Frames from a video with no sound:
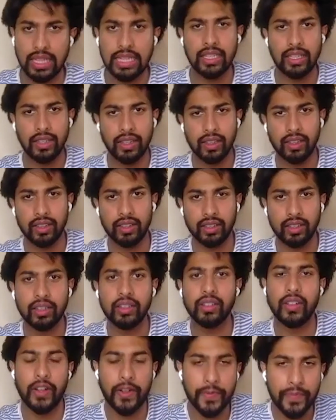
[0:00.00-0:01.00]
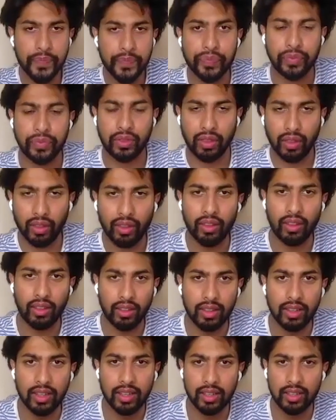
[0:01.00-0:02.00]
rock bottom or whatever, like
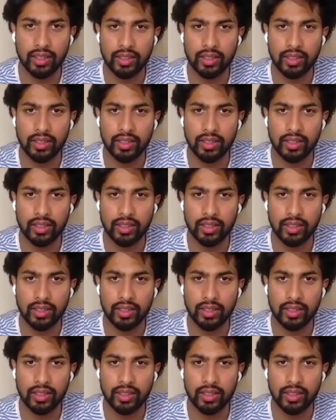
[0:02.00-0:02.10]
it's like